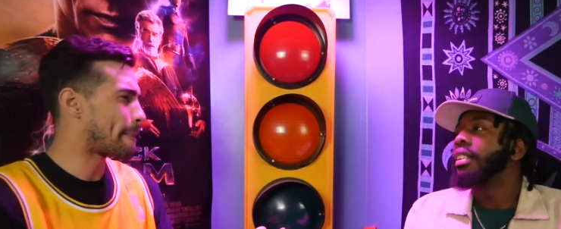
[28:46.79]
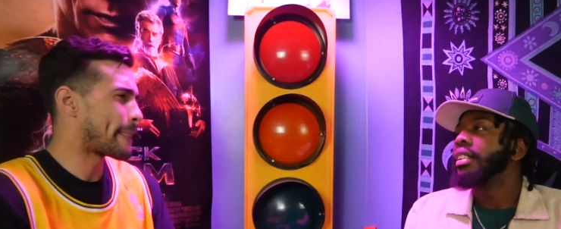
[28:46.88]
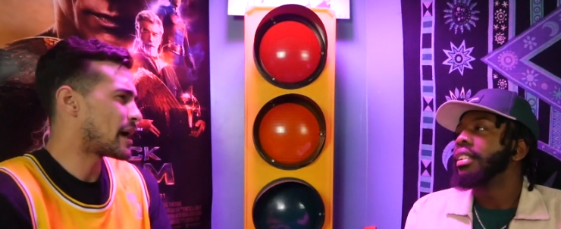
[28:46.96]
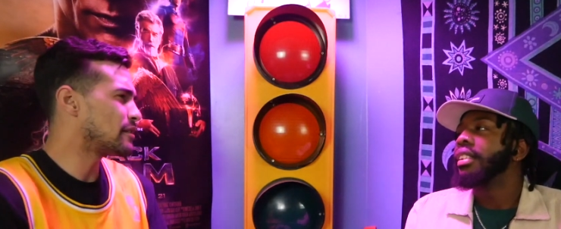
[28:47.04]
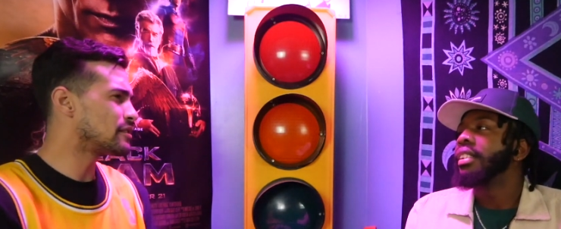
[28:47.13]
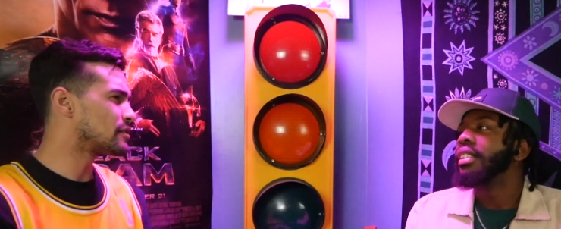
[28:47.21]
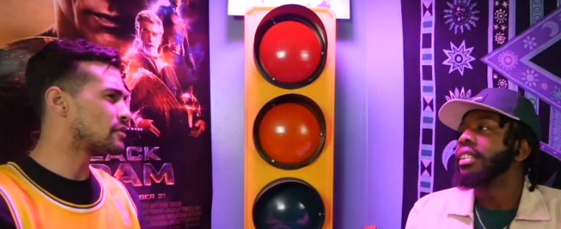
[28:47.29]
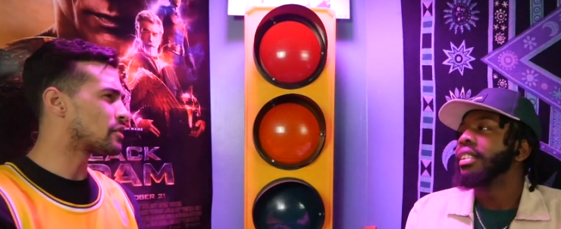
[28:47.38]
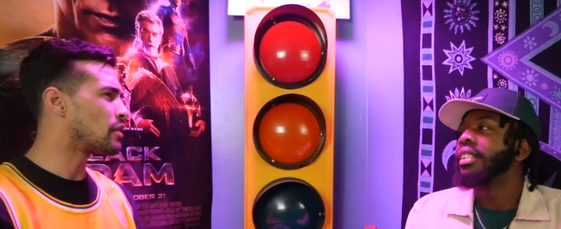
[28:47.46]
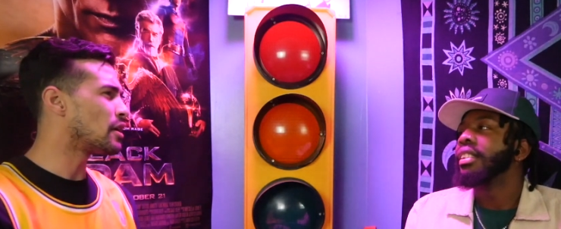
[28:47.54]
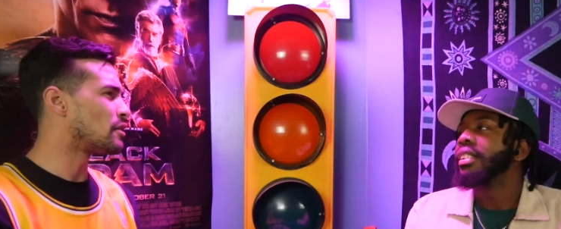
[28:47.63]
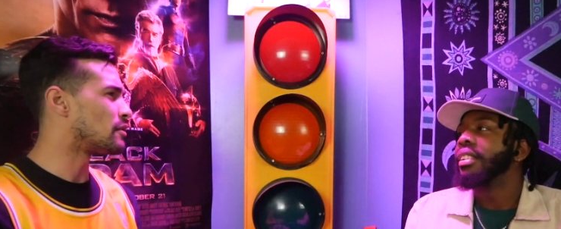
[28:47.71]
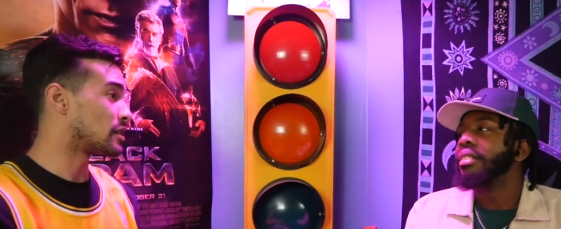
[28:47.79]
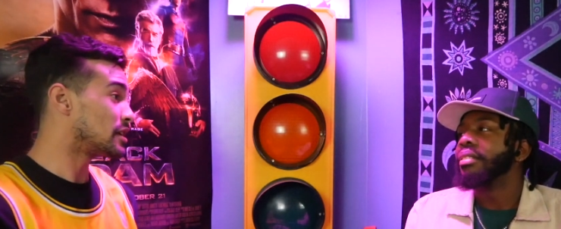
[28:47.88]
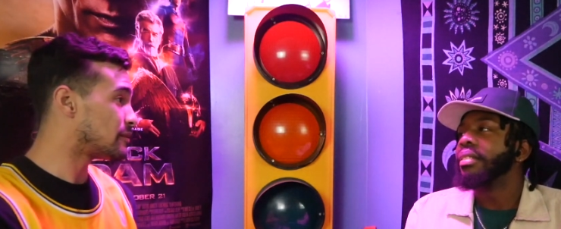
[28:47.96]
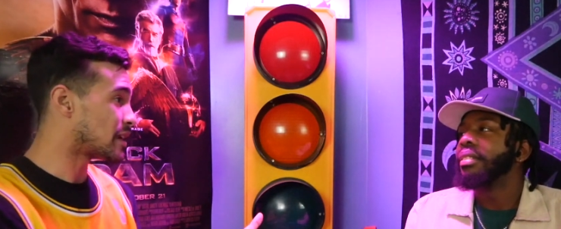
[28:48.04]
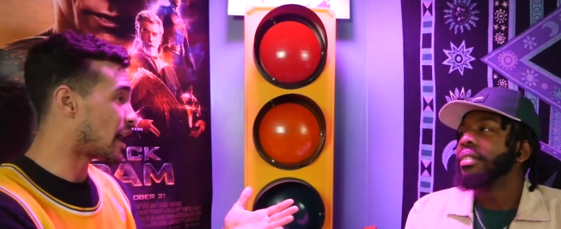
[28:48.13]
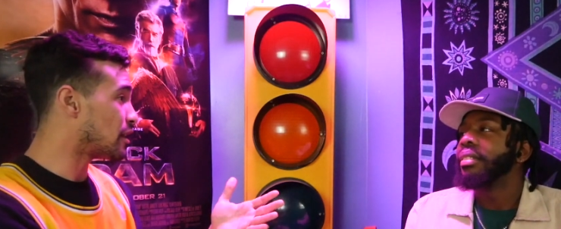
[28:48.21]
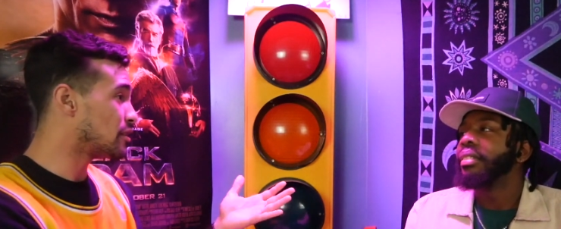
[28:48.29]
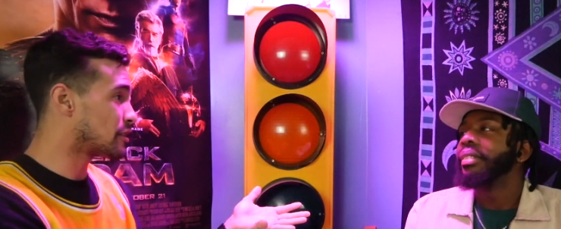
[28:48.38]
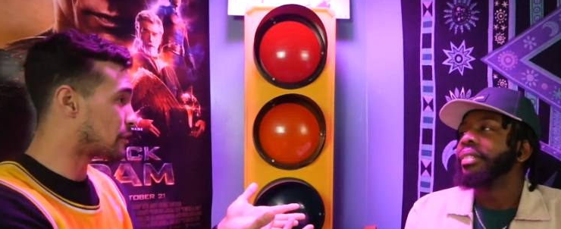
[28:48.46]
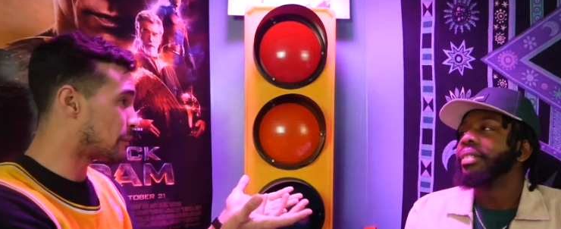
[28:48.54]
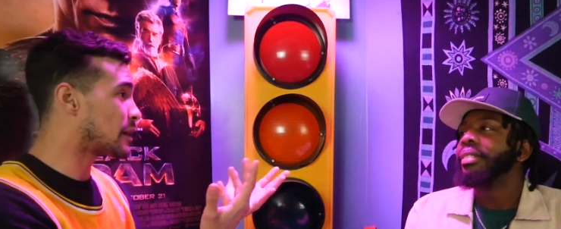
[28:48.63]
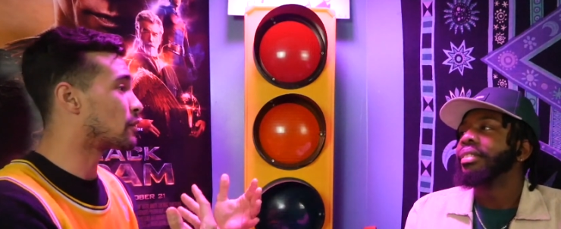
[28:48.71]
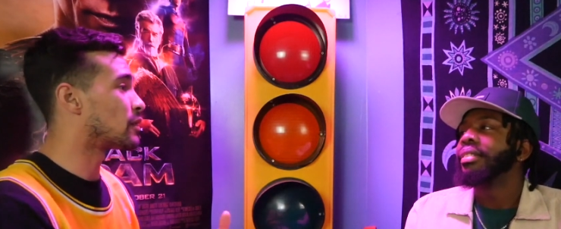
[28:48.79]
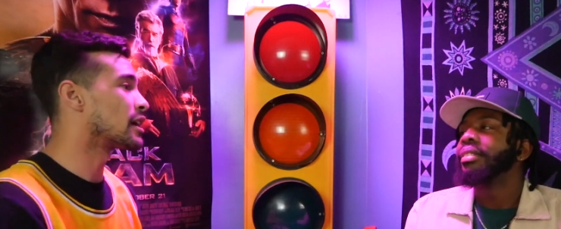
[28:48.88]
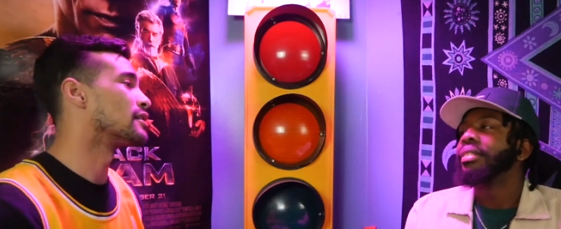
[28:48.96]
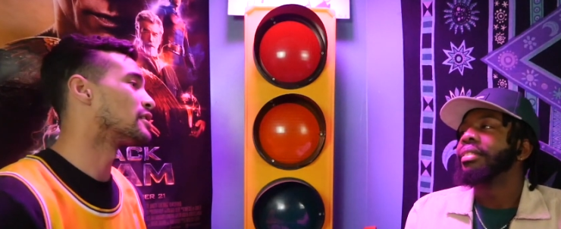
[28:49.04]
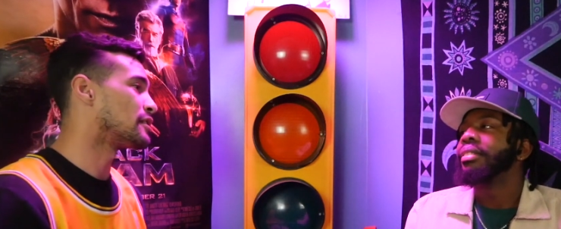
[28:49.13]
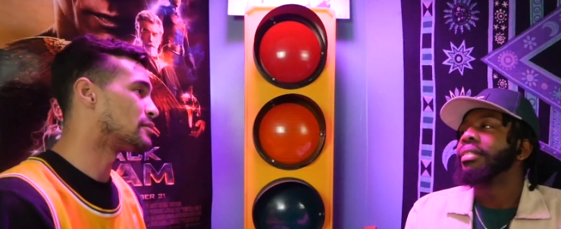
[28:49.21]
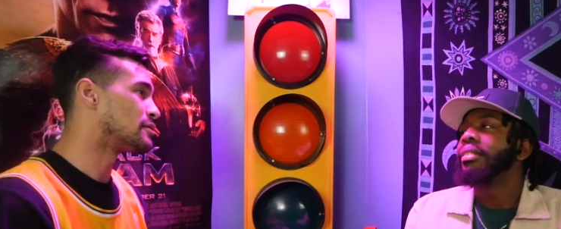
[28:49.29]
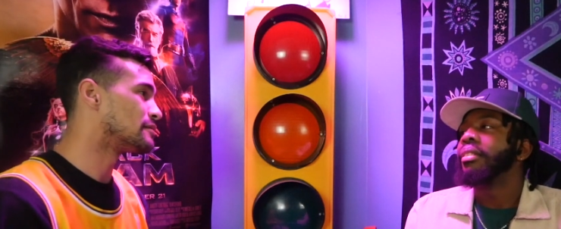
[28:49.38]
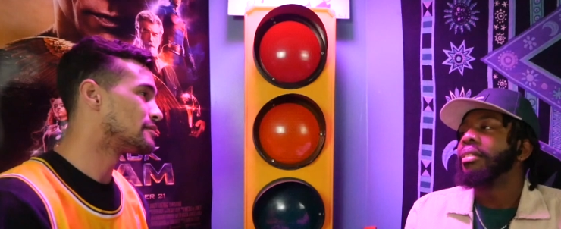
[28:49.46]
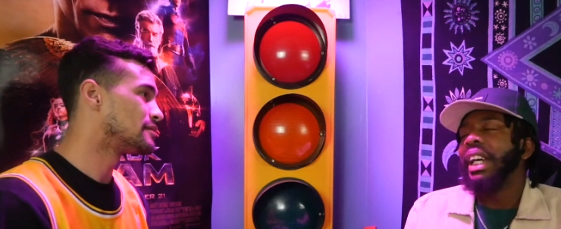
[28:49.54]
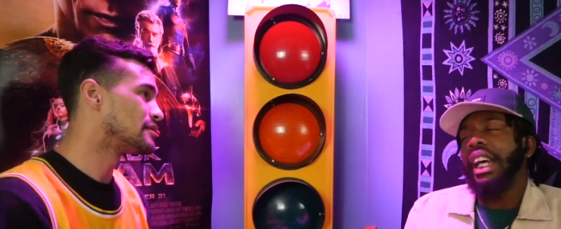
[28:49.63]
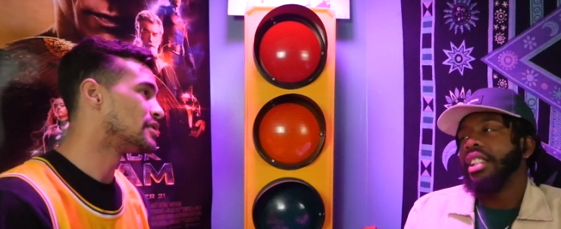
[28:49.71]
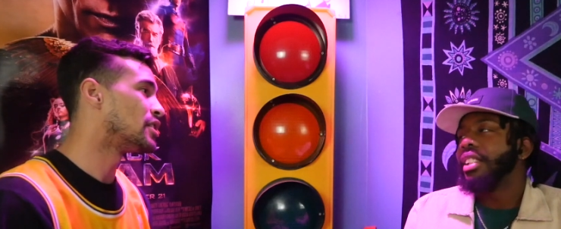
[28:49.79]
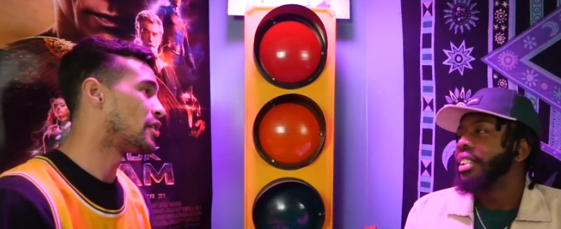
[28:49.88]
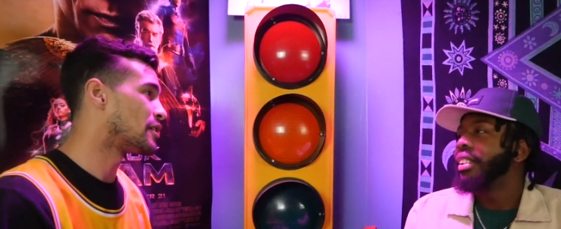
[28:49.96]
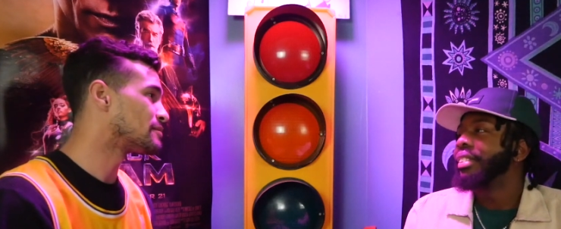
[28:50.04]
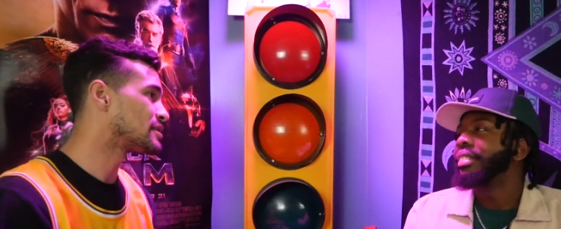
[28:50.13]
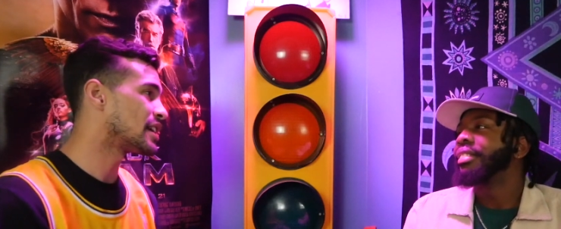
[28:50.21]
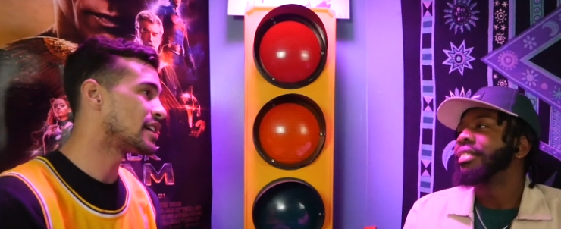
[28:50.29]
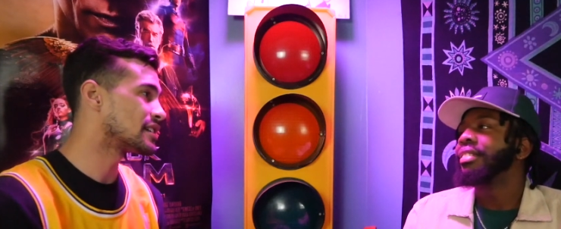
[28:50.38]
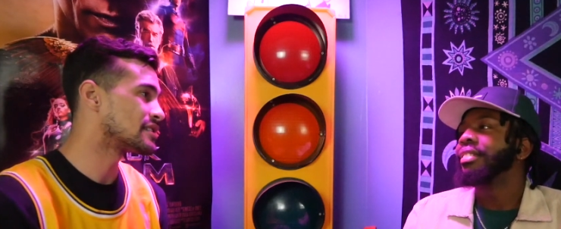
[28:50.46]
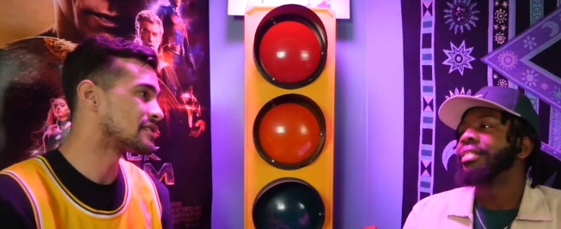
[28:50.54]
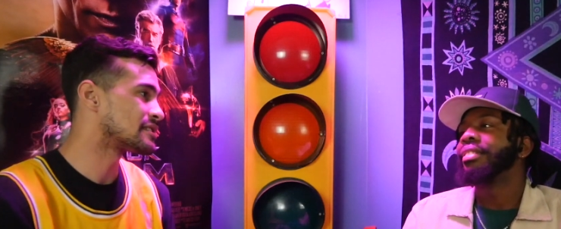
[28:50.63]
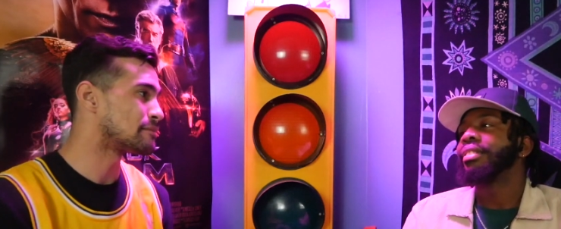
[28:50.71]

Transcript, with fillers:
Speaker 1: how are you going to grow or even how are you going to make a record label Facts. you know what i'm saying because it's